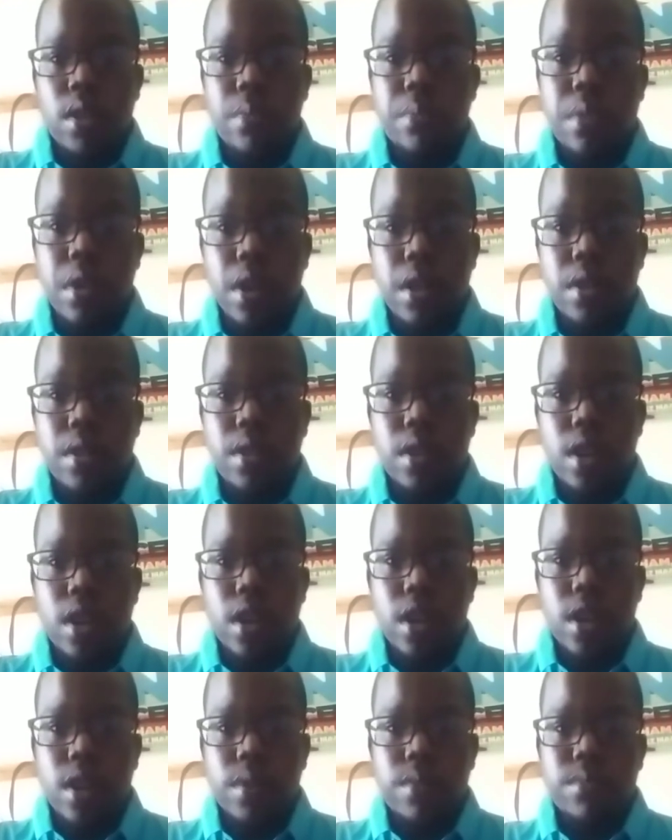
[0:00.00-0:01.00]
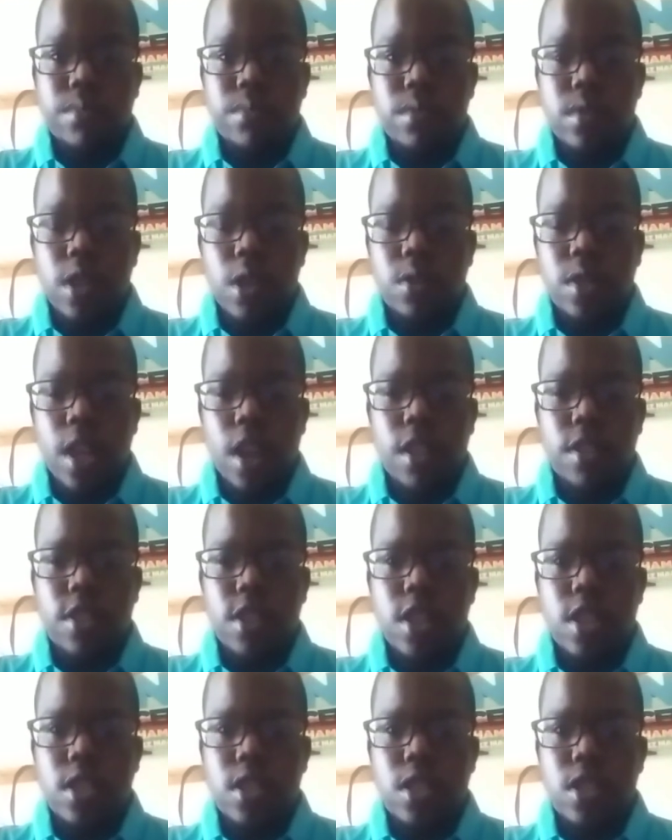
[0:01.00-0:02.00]
But those kind of
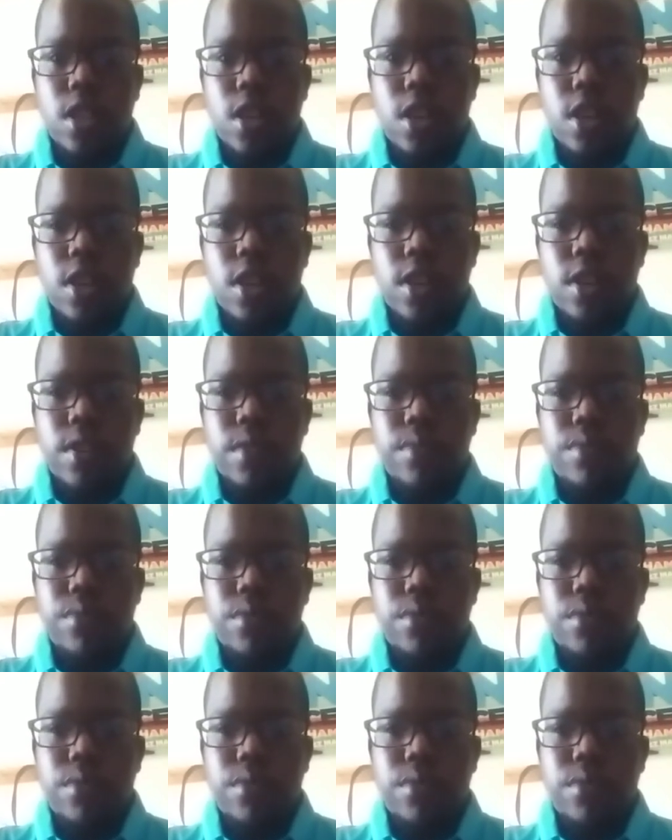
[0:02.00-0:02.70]
things, I